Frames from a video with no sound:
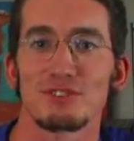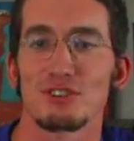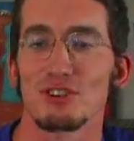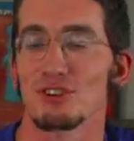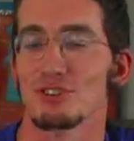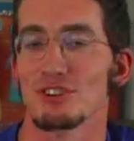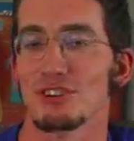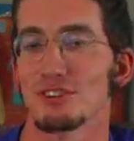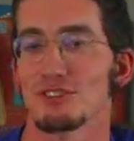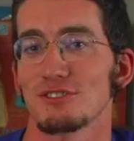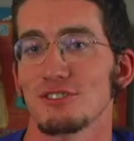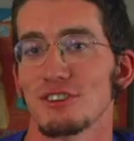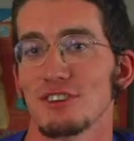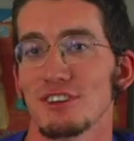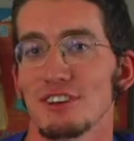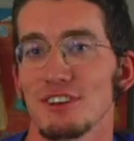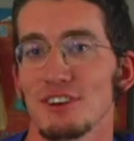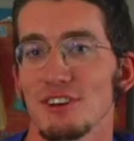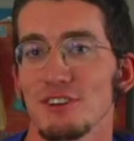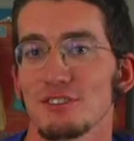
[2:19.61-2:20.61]
church
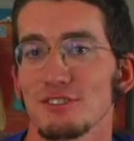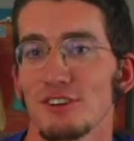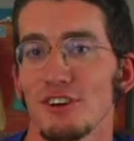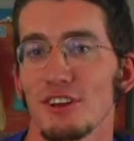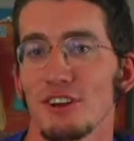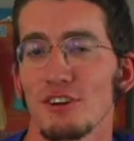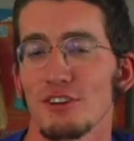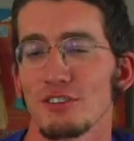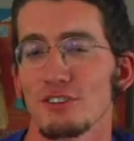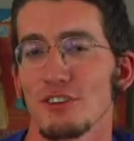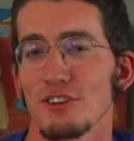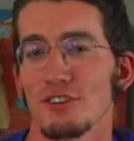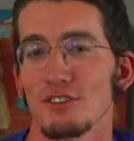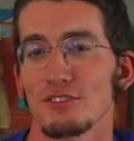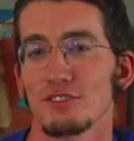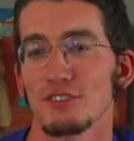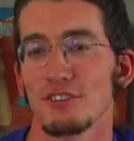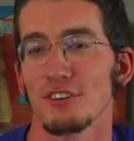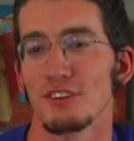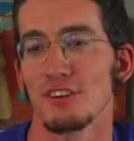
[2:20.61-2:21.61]
history, you know. So I'd heard
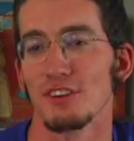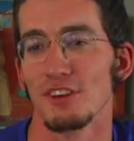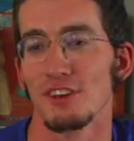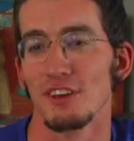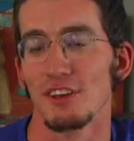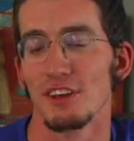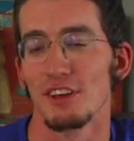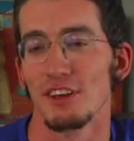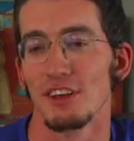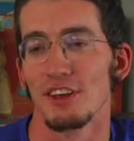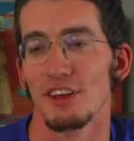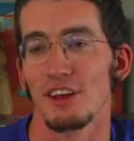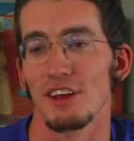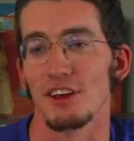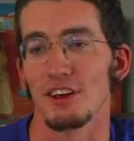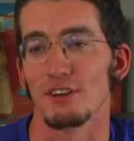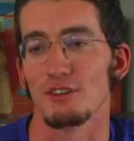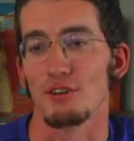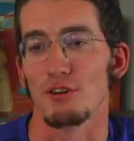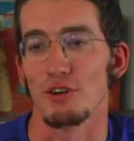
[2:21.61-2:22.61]
those
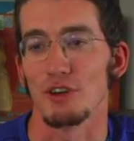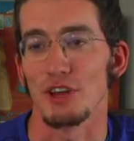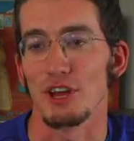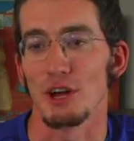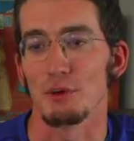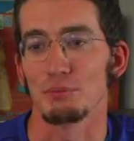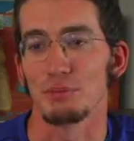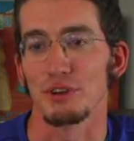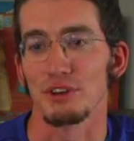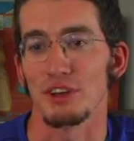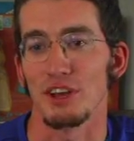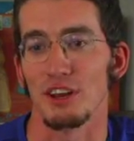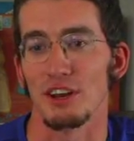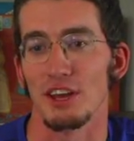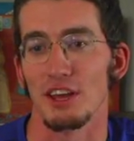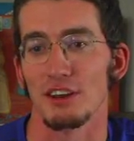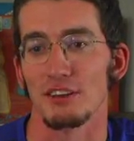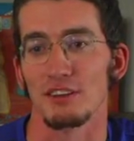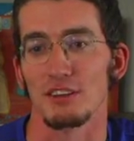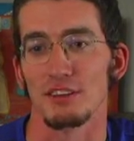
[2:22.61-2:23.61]
uh, growing up and kind
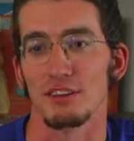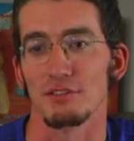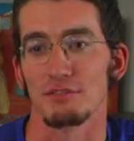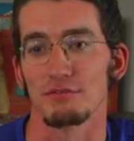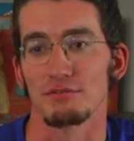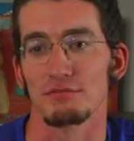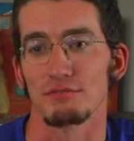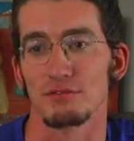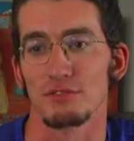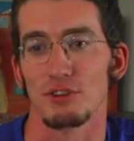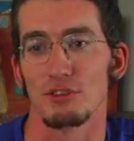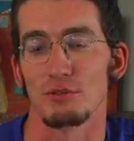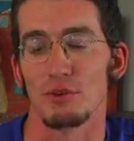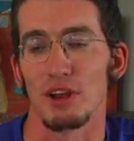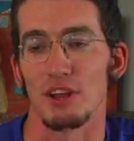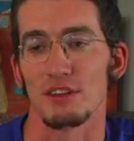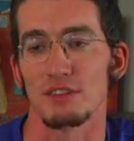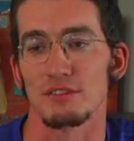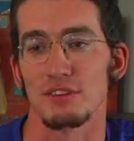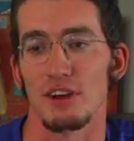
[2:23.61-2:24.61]
of had to, to
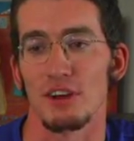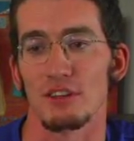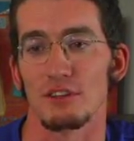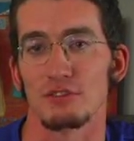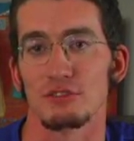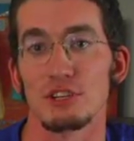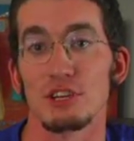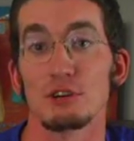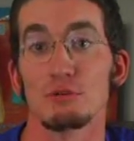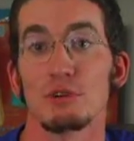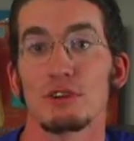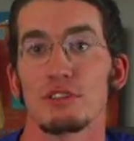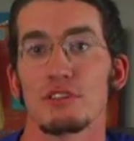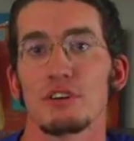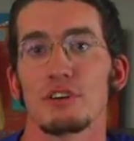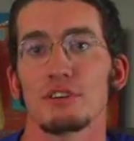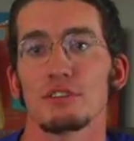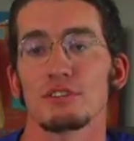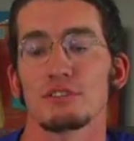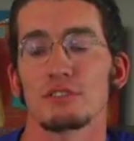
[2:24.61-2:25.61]
reconcile or deal with
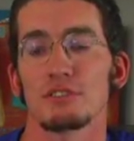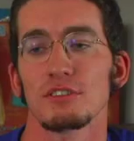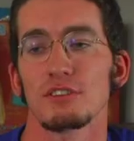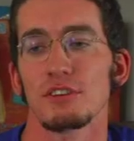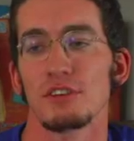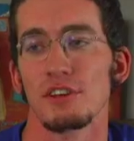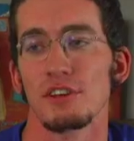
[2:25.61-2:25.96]
those.